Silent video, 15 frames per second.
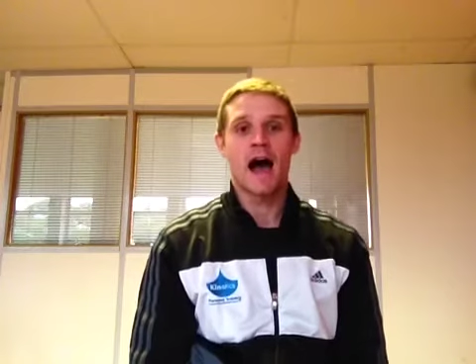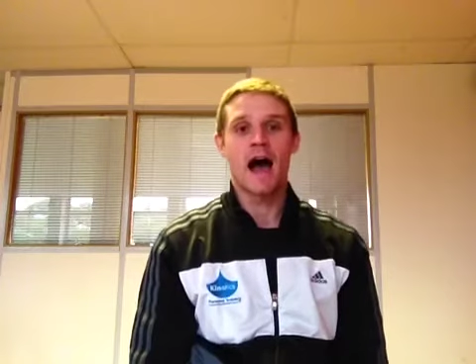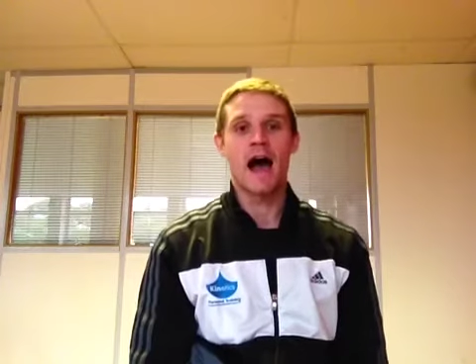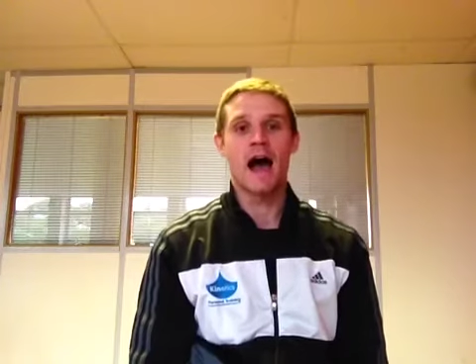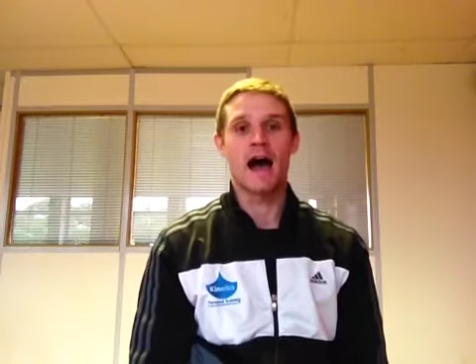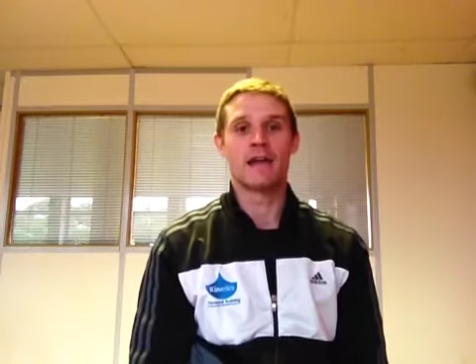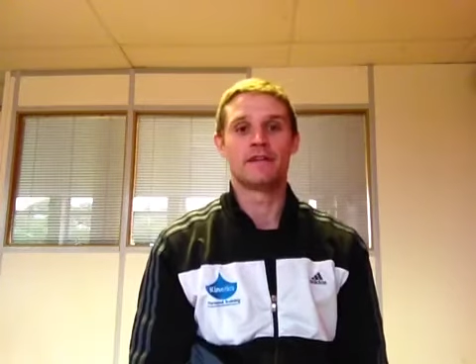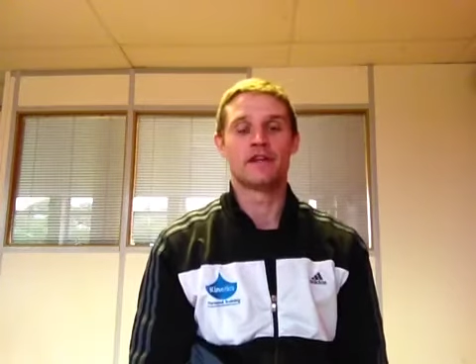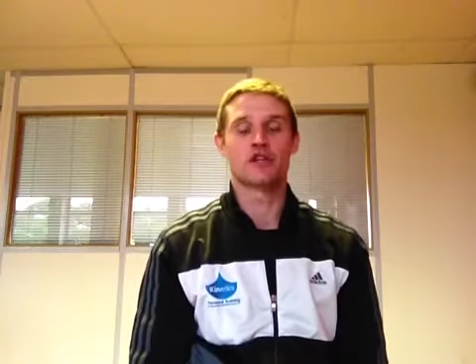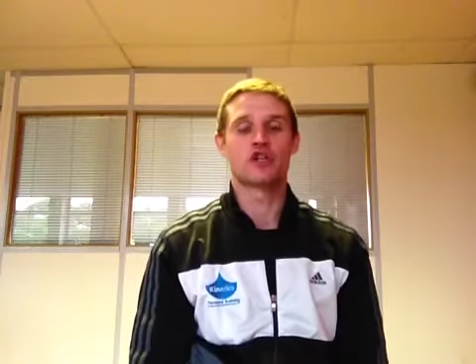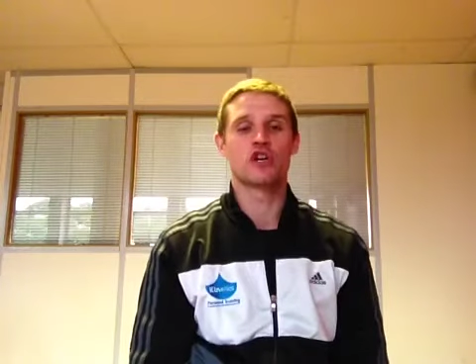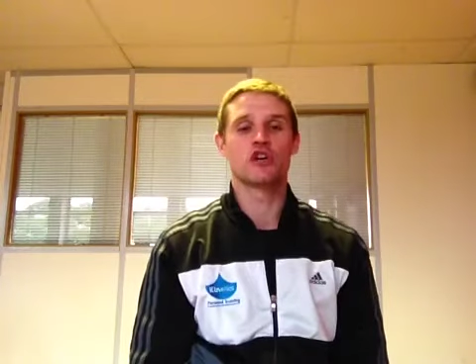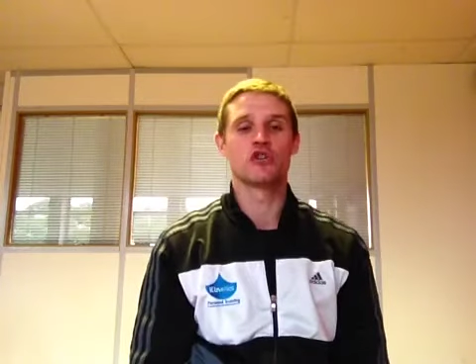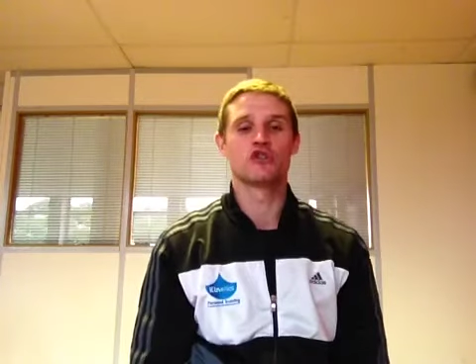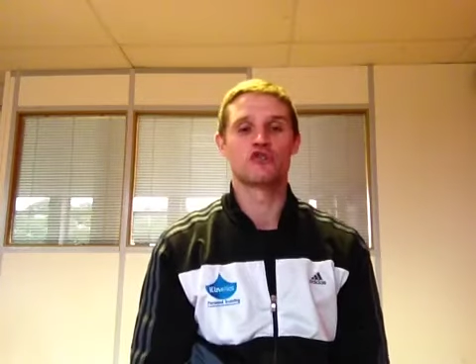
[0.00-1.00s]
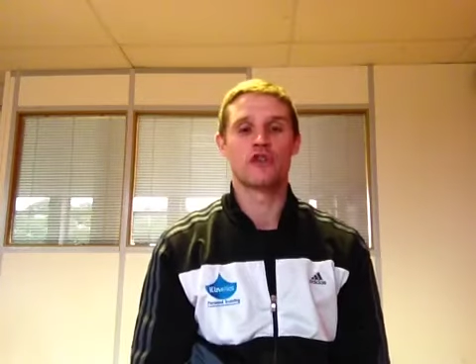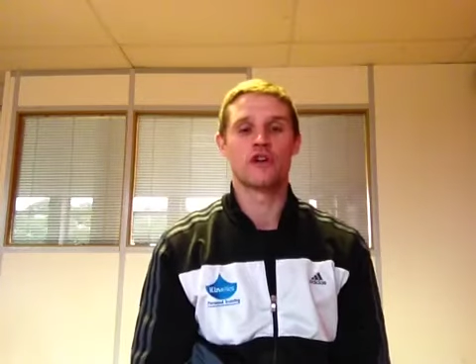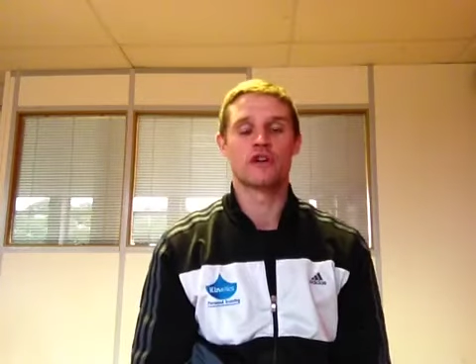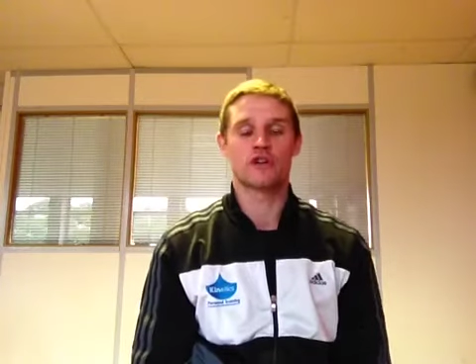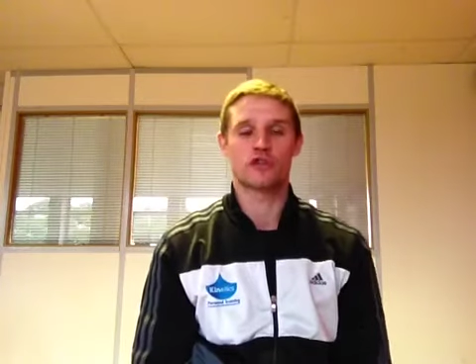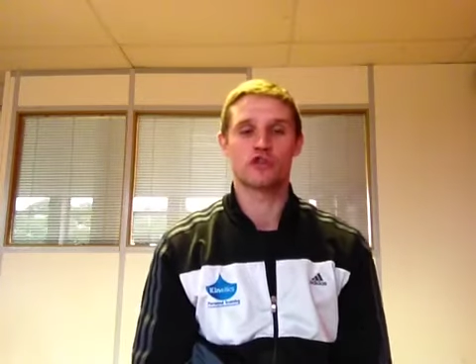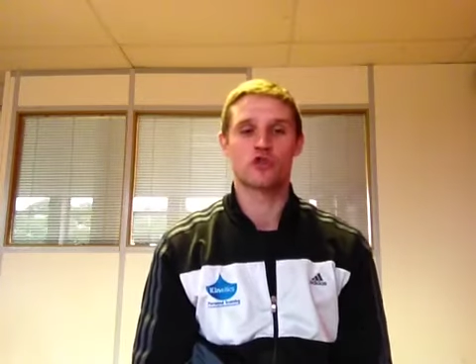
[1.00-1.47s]
and
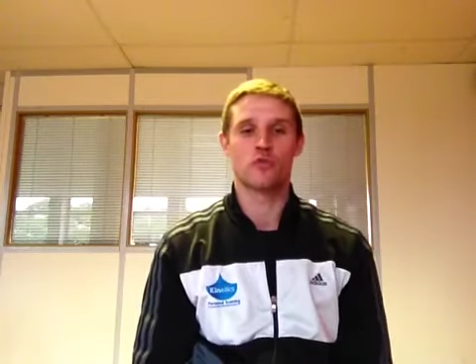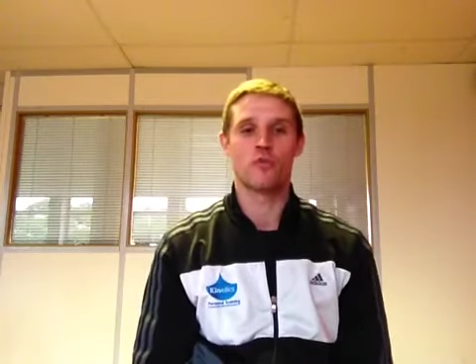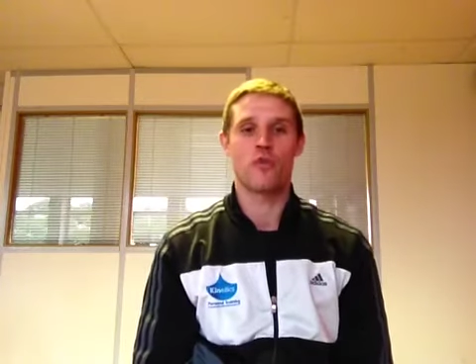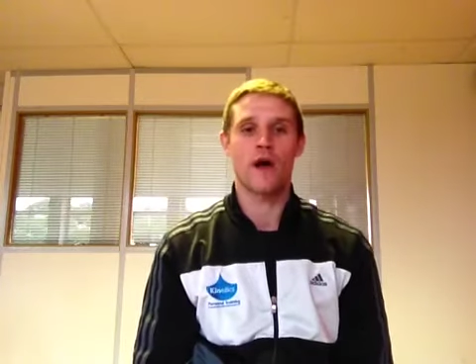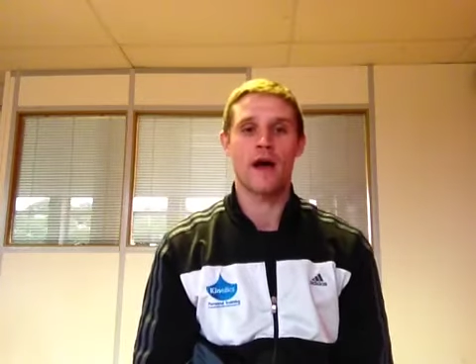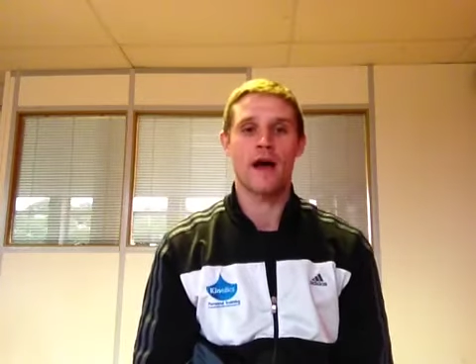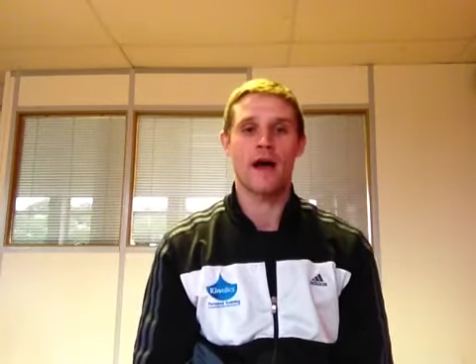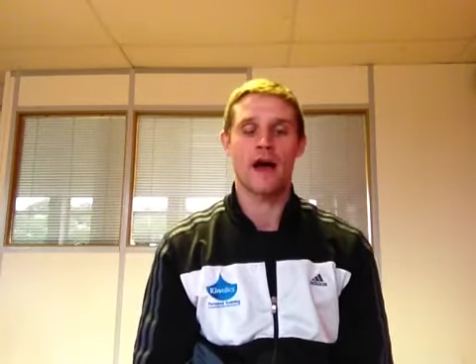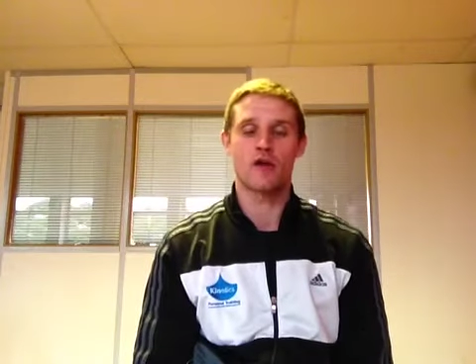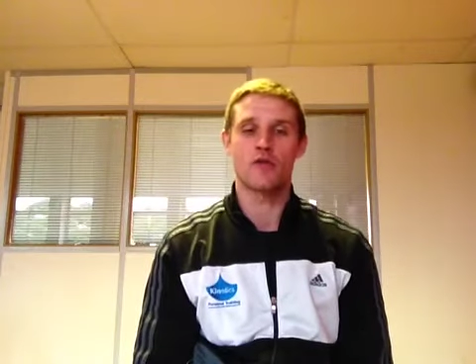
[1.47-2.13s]
children somewhere